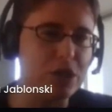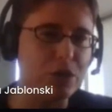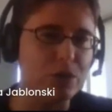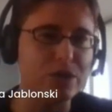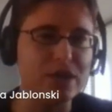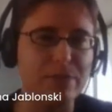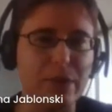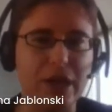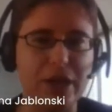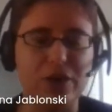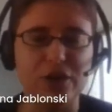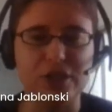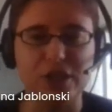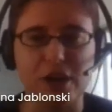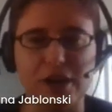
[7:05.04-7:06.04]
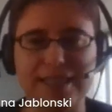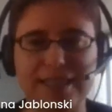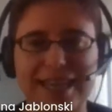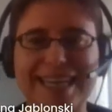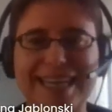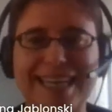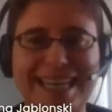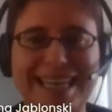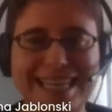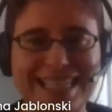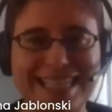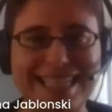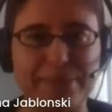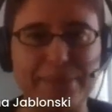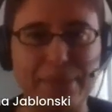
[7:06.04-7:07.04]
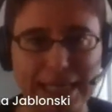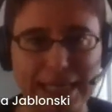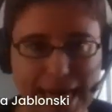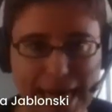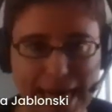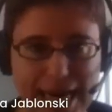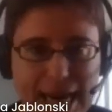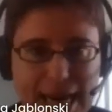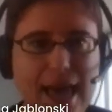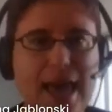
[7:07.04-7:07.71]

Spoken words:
do to make your doc site easy to maintain.